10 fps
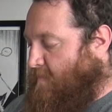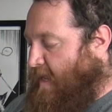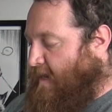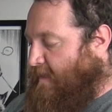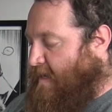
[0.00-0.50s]

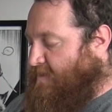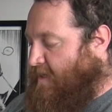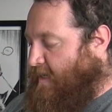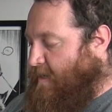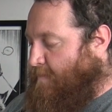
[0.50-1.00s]
and allows you
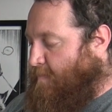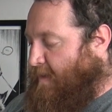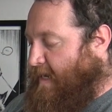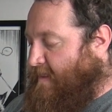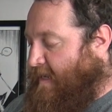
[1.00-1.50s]
to keep
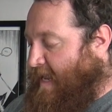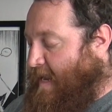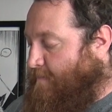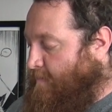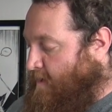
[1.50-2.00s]
playing the
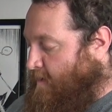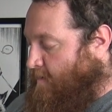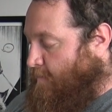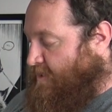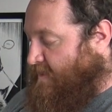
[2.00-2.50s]
game,
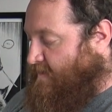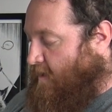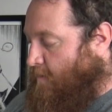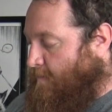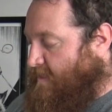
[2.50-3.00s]
which is the
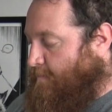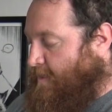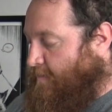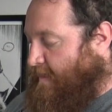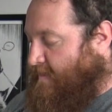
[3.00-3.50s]
whole reason we're
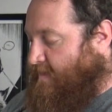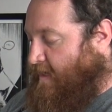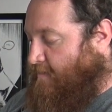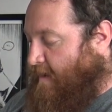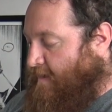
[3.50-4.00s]
doing this.
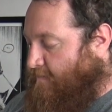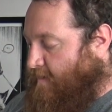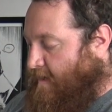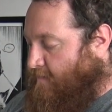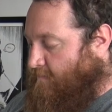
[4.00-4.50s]
I
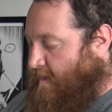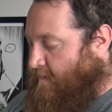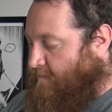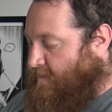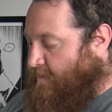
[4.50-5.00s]

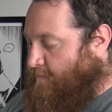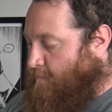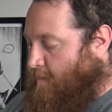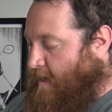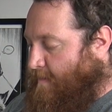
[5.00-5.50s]
don't do
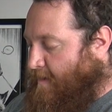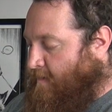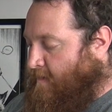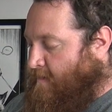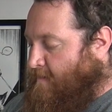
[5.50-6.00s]
Warhammer